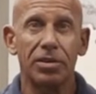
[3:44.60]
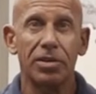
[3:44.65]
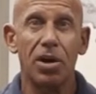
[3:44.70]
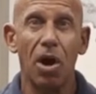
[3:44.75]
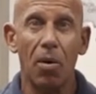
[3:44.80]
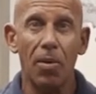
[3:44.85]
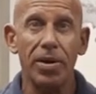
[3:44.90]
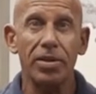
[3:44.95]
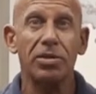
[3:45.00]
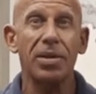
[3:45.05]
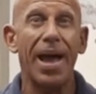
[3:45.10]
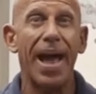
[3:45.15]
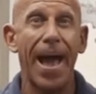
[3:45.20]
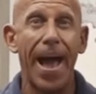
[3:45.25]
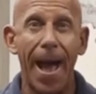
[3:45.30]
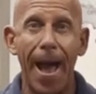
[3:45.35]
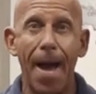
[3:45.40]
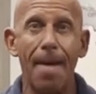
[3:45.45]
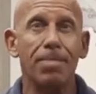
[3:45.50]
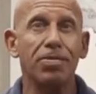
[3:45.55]
Going to
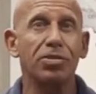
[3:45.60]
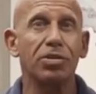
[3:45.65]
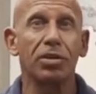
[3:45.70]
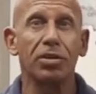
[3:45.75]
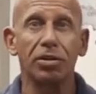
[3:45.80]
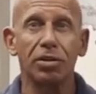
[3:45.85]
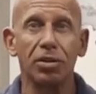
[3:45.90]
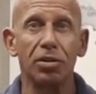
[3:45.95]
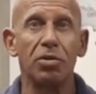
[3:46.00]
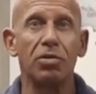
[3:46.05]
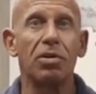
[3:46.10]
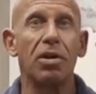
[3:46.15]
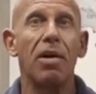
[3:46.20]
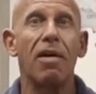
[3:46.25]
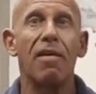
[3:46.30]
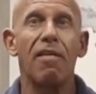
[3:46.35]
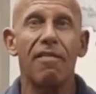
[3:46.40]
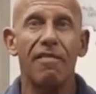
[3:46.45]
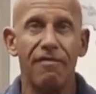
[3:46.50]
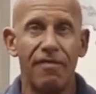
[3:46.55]
absolute
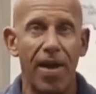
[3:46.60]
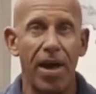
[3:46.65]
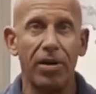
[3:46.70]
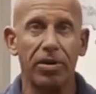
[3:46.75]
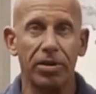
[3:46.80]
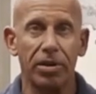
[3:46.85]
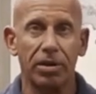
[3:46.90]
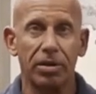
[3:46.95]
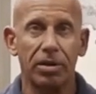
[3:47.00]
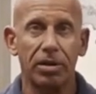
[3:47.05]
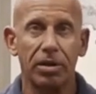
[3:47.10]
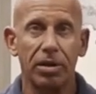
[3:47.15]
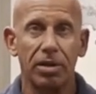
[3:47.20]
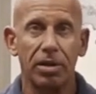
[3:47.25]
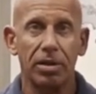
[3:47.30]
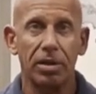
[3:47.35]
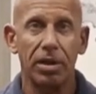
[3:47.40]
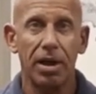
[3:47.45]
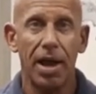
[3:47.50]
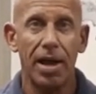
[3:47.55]
failure.
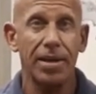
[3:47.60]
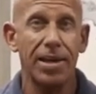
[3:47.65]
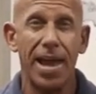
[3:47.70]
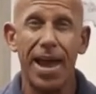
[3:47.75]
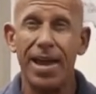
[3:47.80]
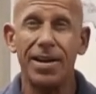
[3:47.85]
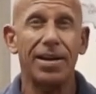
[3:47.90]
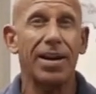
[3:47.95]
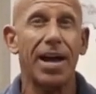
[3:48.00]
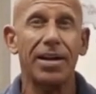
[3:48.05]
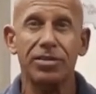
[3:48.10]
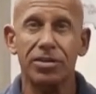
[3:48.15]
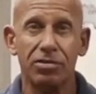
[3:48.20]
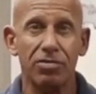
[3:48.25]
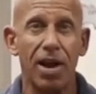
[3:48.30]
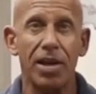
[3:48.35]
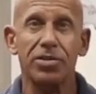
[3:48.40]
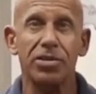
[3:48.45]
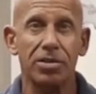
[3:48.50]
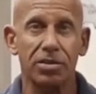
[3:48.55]
I can't not
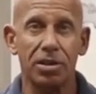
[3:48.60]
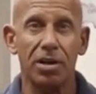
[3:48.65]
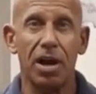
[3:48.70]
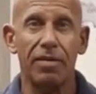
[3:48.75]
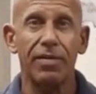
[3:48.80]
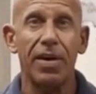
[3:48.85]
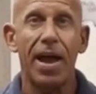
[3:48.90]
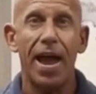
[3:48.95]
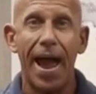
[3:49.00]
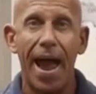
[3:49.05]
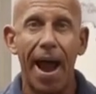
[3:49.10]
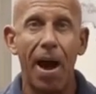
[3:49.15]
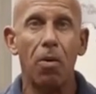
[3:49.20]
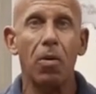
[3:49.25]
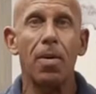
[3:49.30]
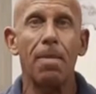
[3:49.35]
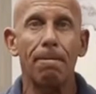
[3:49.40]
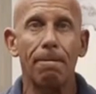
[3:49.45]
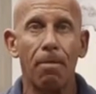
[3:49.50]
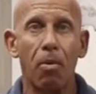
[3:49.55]
stress this enough, how
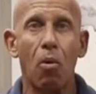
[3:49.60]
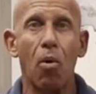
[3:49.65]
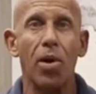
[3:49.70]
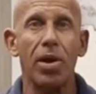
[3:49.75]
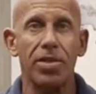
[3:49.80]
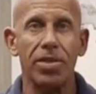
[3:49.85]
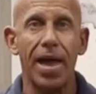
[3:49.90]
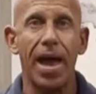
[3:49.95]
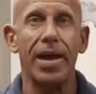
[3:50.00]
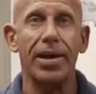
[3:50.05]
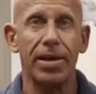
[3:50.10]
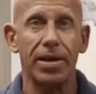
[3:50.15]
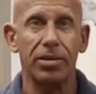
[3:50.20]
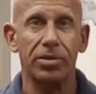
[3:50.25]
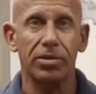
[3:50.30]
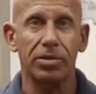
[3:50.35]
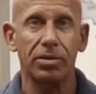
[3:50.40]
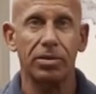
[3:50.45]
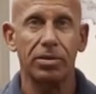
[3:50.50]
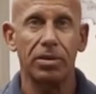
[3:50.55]
important that
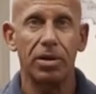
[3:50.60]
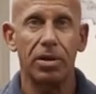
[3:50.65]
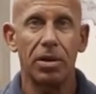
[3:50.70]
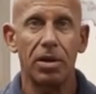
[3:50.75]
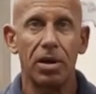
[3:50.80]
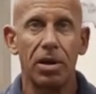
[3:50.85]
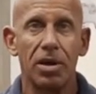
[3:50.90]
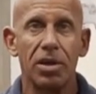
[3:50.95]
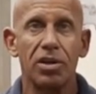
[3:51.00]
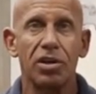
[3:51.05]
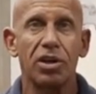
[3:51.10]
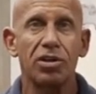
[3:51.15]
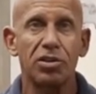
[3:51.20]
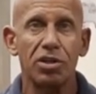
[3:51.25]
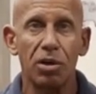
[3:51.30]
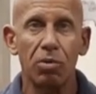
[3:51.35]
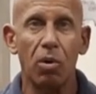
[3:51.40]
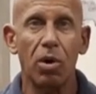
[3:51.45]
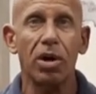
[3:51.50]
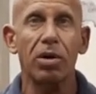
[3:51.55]
is. Because
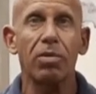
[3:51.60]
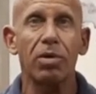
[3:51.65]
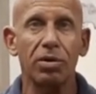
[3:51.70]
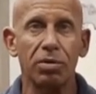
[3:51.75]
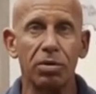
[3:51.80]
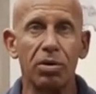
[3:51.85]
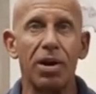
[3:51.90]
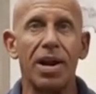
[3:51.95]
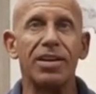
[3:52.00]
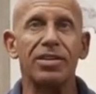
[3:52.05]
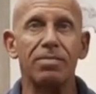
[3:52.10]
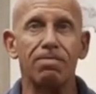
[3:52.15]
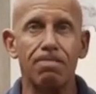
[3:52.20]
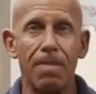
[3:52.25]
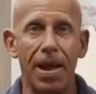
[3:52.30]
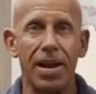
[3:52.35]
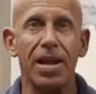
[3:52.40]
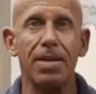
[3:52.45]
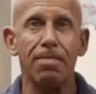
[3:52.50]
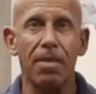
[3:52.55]
you want to recruit as
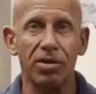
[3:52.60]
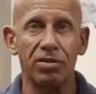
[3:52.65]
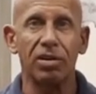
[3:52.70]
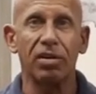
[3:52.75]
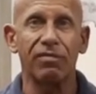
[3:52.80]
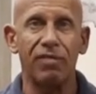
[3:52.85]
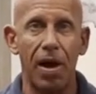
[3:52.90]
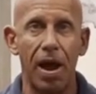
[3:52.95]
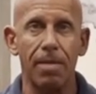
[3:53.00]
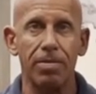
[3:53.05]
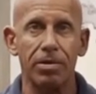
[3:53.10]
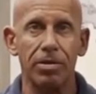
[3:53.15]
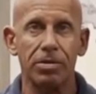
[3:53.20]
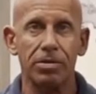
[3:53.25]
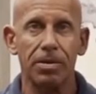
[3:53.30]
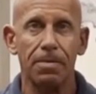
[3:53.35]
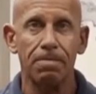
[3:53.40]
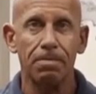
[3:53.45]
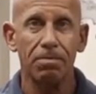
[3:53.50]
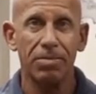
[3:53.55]
many muscle
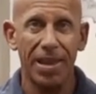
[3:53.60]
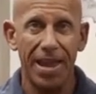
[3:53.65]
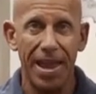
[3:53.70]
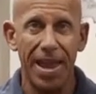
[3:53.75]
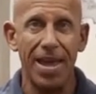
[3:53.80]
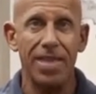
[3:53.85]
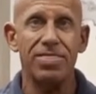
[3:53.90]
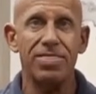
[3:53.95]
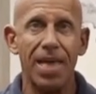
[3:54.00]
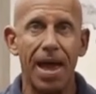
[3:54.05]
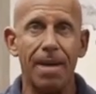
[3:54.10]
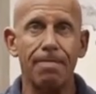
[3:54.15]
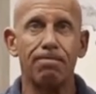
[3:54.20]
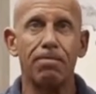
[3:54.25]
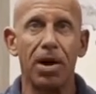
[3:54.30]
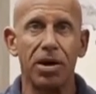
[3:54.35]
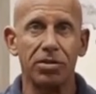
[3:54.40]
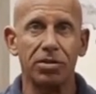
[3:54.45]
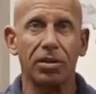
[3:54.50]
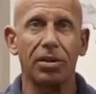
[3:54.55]
fibers in
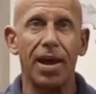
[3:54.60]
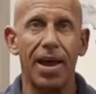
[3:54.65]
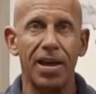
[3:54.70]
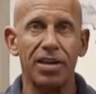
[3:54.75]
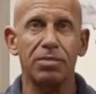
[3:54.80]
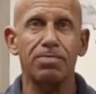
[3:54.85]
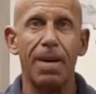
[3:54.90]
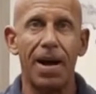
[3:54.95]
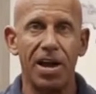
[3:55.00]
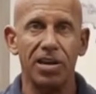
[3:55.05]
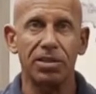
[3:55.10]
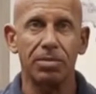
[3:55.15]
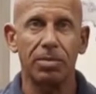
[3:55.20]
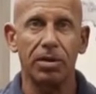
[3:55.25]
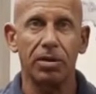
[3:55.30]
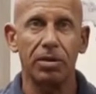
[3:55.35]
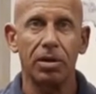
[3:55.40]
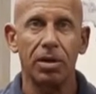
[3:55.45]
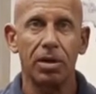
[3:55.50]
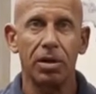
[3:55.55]
that muscle as
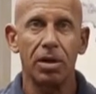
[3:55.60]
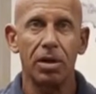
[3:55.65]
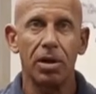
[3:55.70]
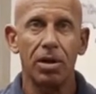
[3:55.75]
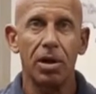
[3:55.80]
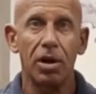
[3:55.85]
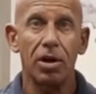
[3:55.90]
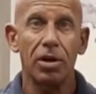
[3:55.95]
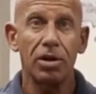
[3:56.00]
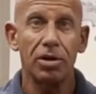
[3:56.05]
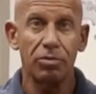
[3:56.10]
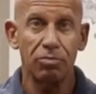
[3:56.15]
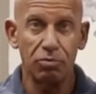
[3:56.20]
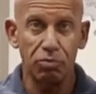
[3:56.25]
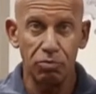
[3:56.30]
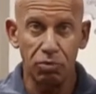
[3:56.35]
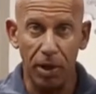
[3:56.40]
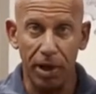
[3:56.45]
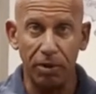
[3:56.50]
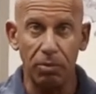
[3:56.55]
possible.
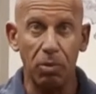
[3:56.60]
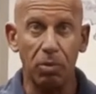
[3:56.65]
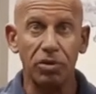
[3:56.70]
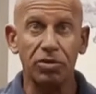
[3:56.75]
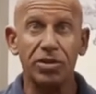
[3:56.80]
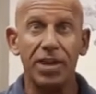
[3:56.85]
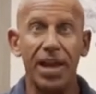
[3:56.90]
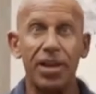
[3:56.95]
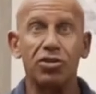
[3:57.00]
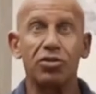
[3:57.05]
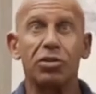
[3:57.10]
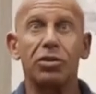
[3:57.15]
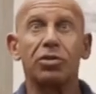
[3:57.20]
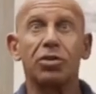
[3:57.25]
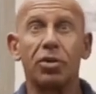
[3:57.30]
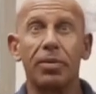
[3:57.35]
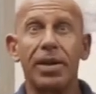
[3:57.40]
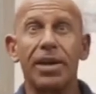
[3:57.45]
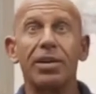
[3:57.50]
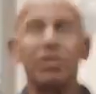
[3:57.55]
Well, tension,
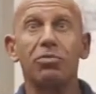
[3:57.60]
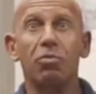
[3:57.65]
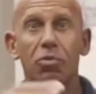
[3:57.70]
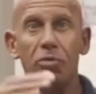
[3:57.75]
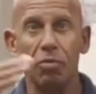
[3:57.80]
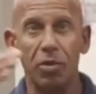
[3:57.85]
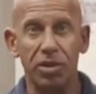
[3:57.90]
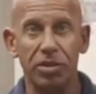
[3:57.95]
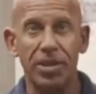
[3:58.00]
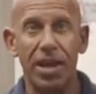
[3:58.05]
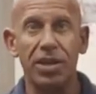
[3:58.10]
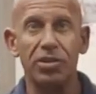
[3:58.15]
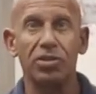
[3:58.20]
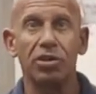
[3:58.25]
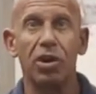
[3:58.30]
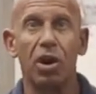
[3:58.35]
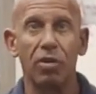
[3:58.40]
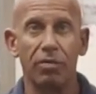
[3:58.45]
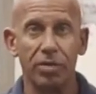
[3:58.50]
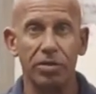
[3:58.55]
doing it with
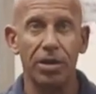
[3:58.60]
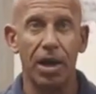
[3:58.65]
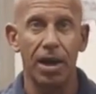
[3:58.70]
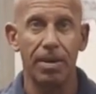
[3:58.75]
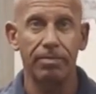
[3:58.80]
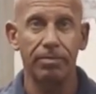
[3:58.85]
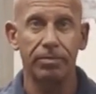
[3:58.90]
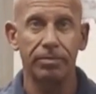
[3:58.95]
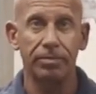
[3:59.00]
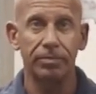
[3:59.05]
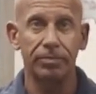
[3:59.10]
tension over time.